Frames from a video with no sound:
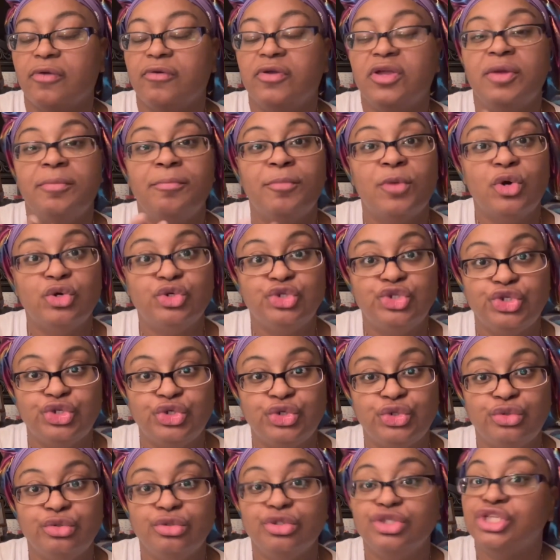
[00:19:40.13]

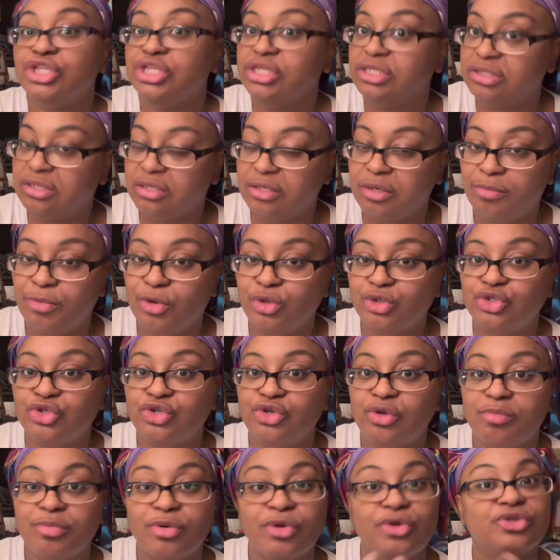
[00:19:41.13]
emotional. She's an
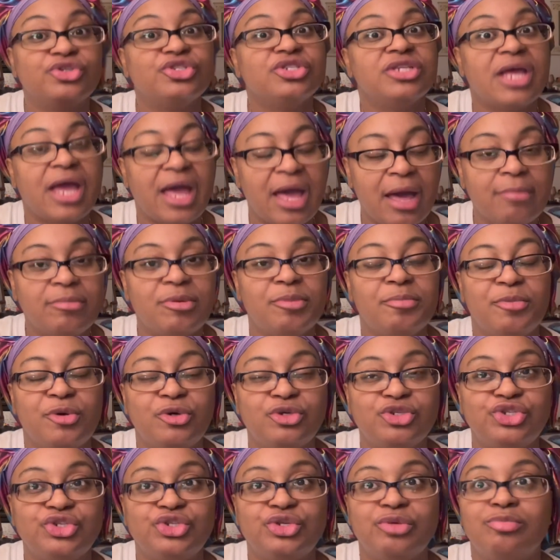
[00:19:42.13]
emotional person. I'm an
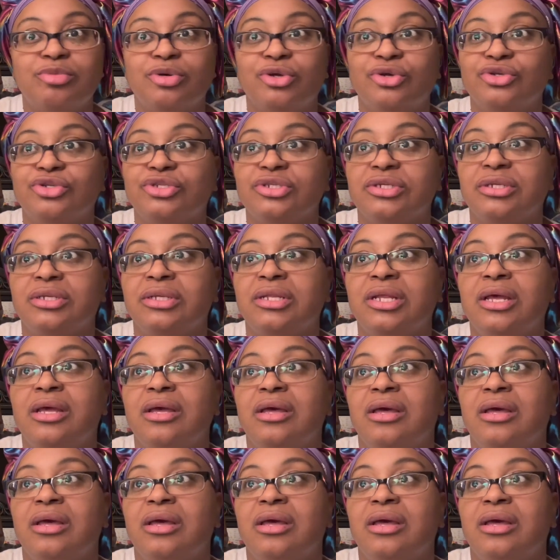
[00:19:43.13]
emotional person.